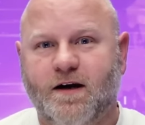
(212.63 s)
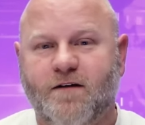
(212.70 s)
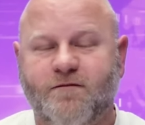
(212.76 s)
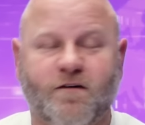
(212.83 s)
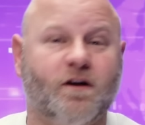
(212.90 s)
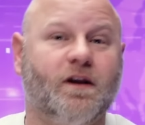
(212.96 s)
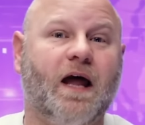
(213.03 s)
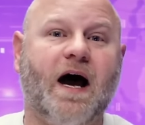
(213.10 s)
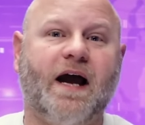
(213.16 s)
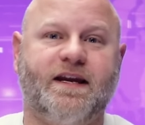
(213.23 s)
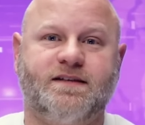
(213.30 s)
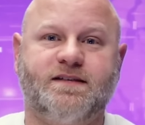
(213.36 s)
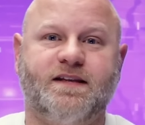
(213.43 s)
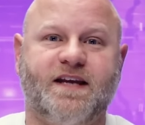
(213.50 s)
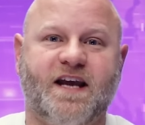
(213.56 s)
for
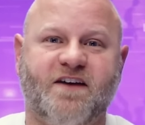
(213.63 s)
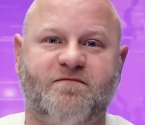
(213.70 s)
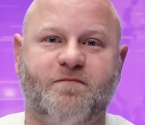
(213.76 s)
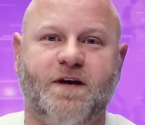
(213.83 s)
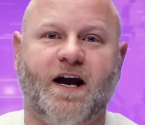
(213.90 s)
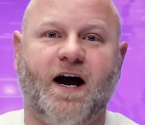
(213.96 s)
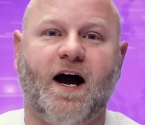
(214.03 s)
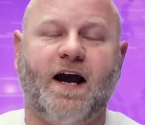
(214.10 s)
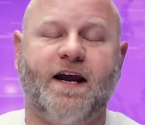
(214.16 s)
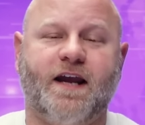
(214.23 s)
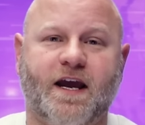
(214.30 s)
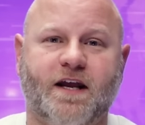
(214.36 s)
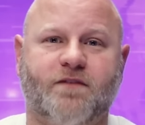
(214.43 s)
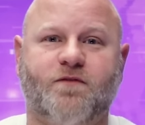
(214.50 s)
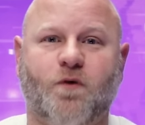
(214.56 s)
lying to the FBI
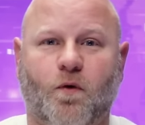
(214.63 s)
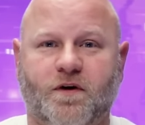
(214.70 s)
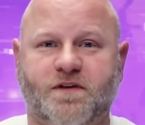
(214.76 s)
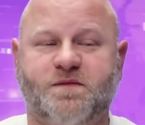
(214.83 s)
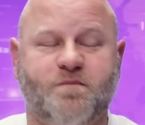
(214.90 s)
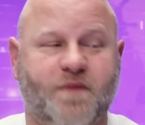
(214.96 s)
and, of course,